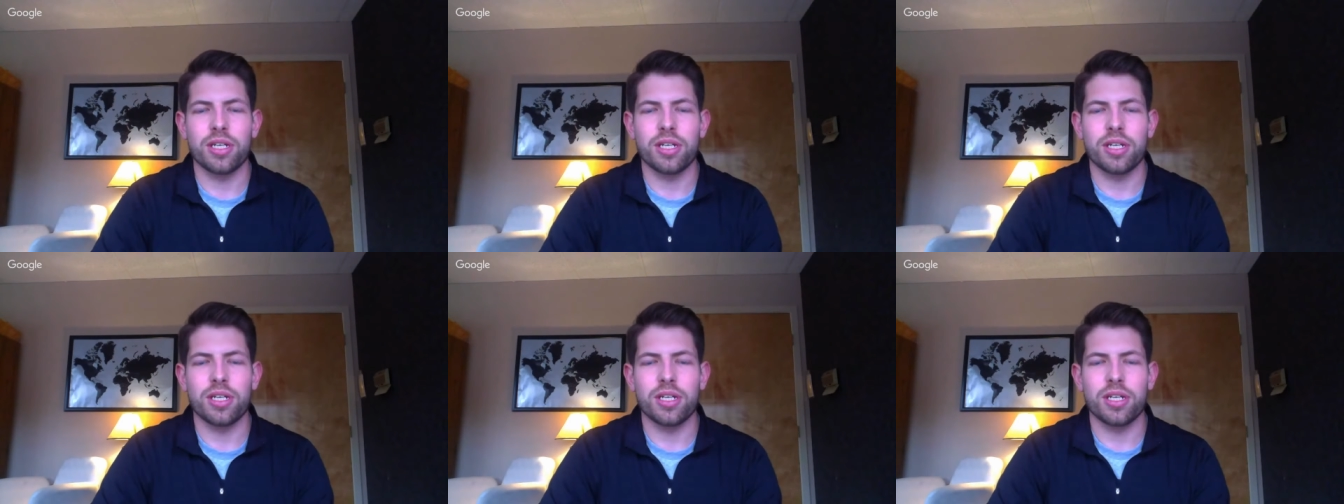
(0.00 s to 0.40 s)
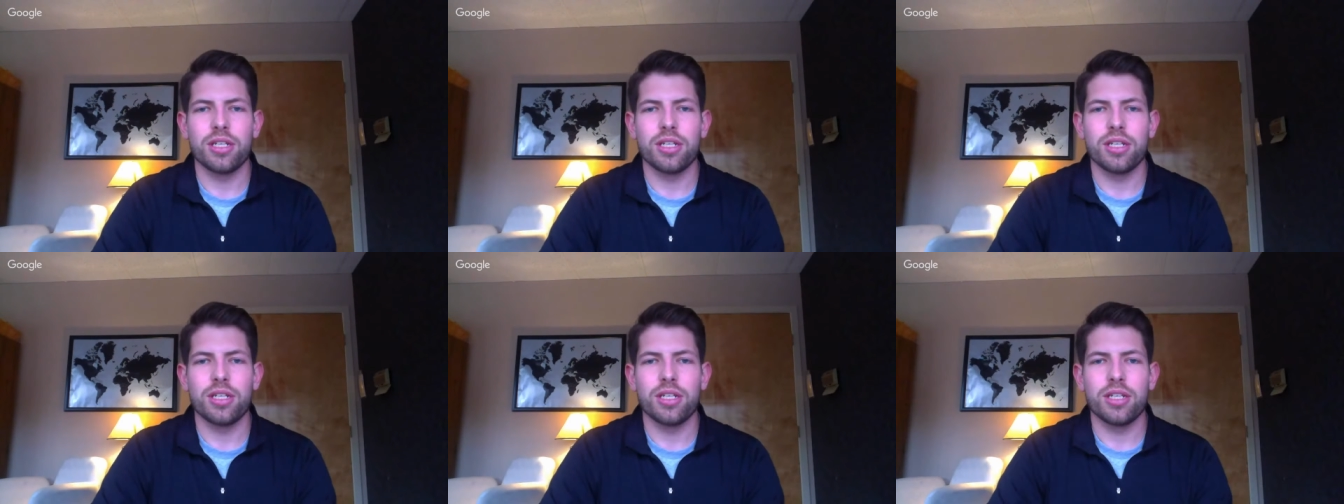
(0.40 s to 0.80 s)
Just
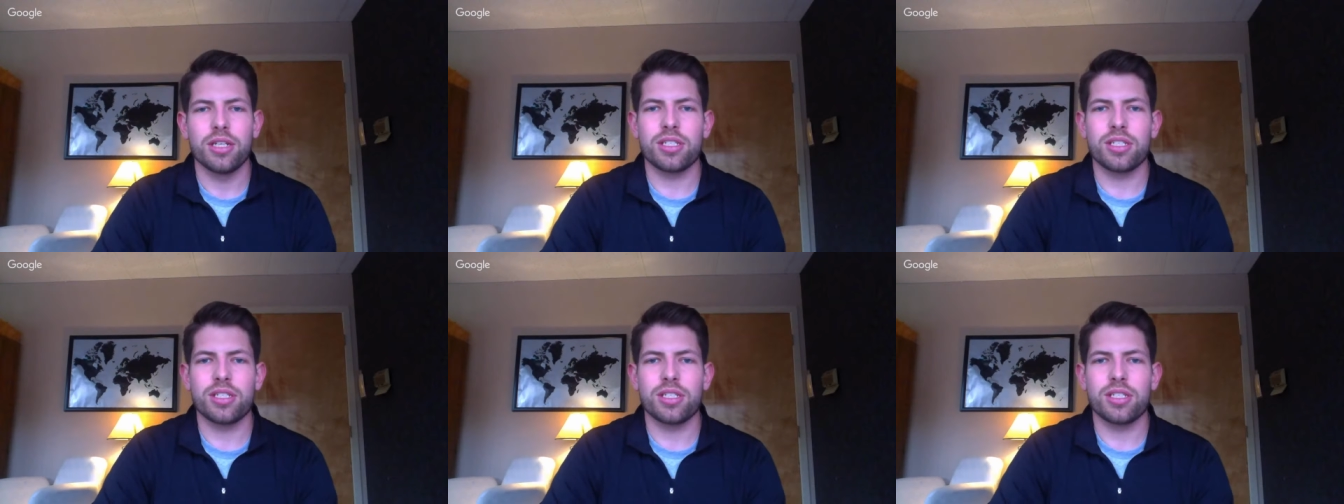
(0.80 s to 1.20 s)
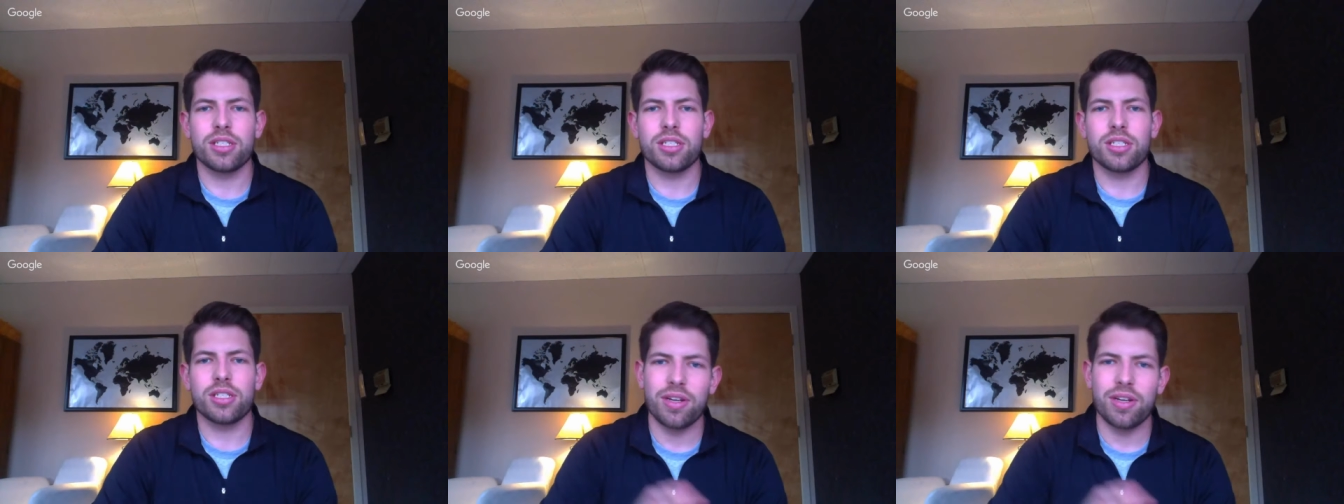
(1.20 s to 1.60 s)
having
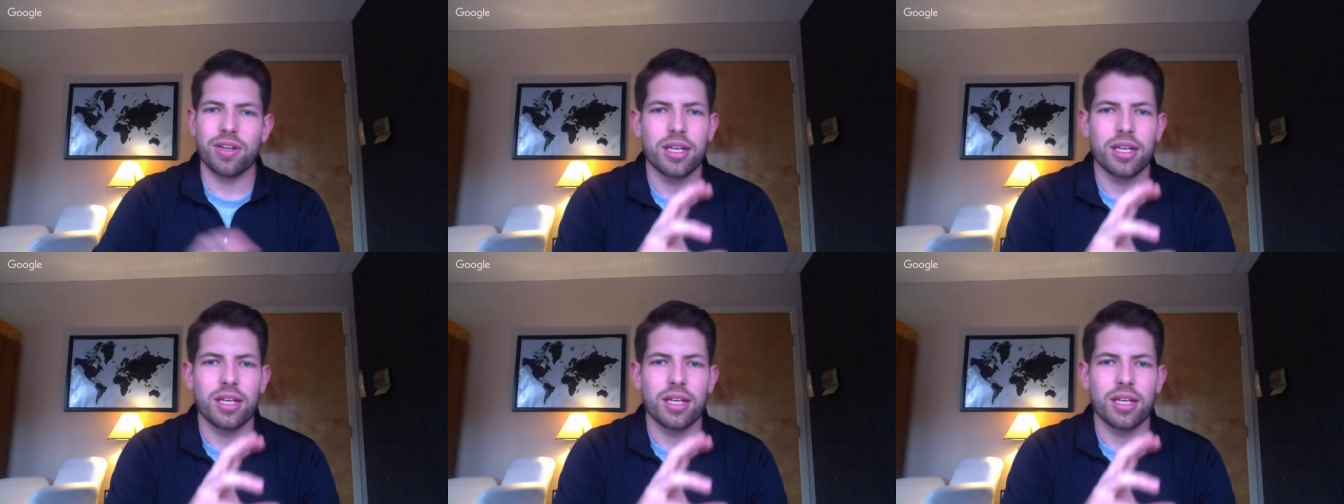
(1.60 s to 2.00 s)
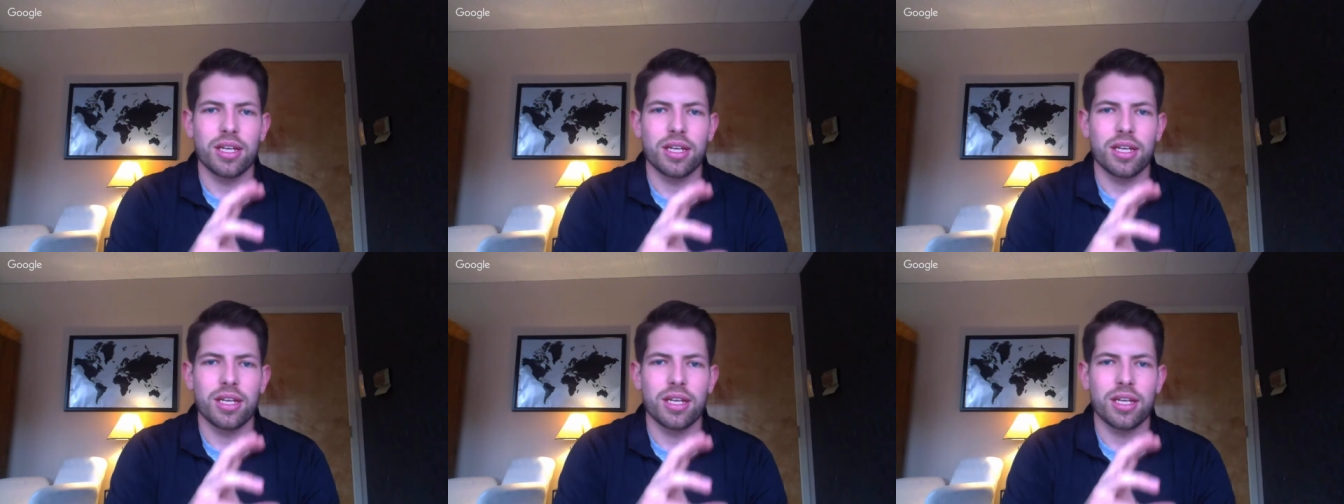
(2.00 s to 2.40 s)
this
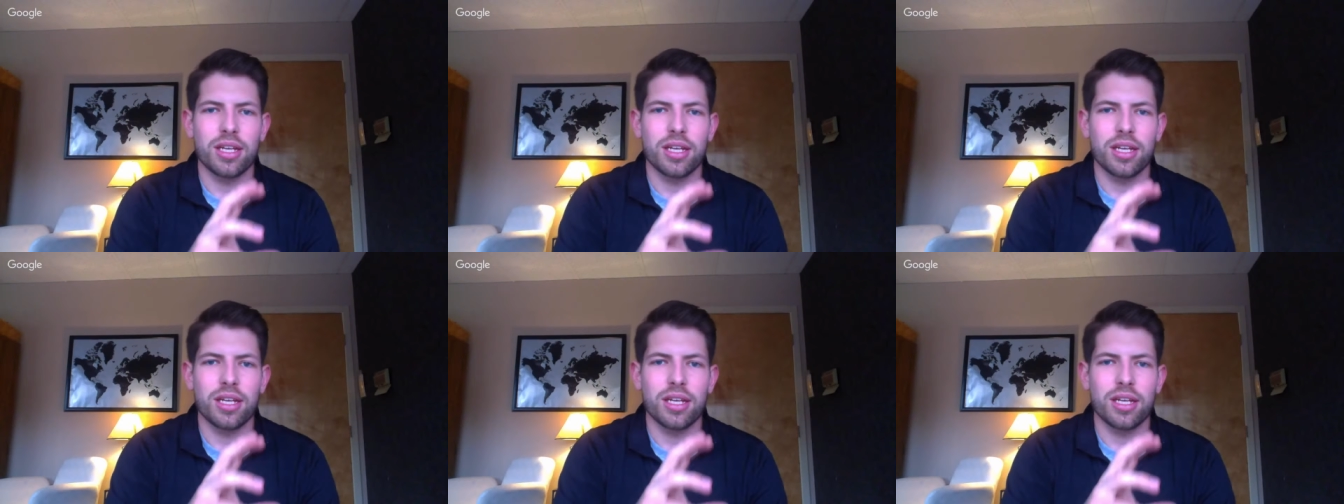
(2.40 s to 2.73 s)
environment